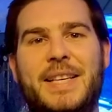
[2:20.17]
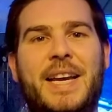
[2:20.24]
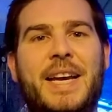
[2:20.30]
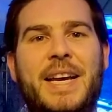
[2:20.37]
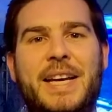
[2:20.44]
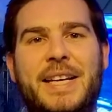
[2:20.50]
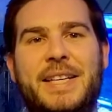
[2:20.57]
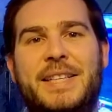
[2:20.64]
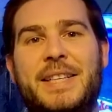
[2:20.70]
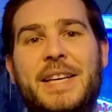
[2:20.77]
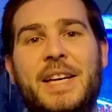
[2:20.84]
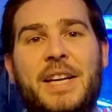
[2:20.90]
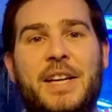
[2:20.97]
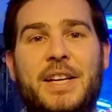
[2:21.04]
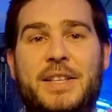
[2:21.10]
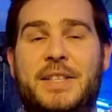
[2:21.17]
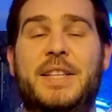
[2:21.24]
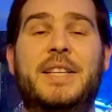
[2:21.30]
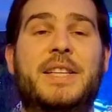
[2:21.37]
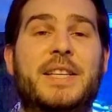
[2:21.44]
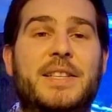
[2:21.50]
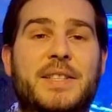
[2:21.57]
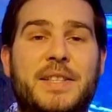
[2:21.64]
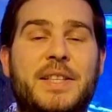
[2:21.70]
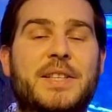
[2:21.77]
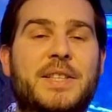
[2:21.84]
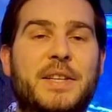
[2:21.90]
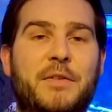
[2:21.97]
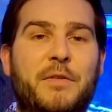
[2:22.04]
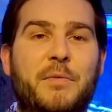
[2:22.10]
and like I said,
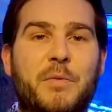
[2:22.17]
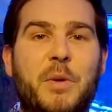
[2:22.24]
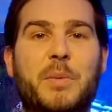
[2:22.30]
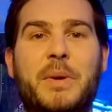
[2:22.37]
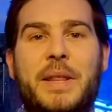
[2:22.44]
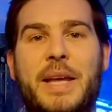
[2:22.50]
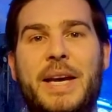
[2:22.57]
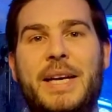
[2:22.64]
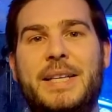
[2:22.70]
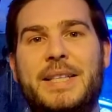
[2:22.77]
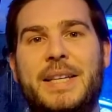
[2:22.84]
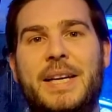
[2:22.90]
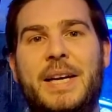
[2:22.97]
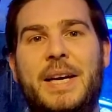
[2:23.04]
there's nothing wrong with that,